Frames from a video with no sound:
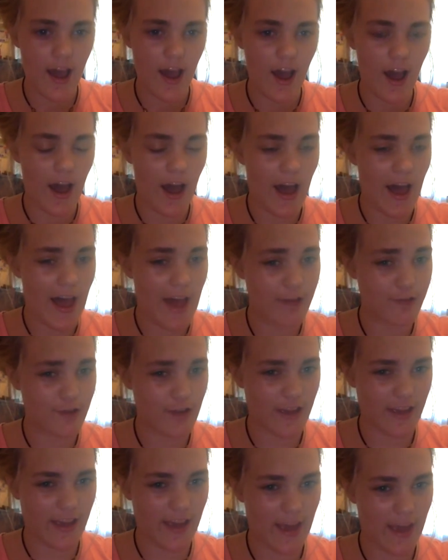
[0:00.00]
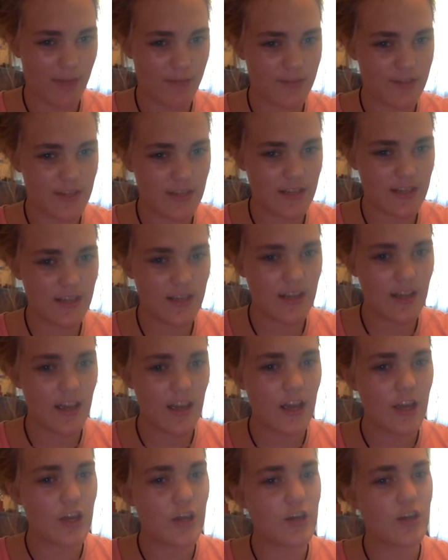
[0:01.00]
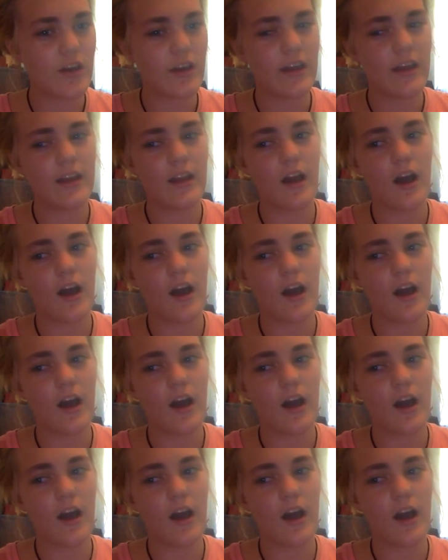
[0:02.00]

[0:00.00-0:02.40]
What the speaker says: hashtag Camston, you can,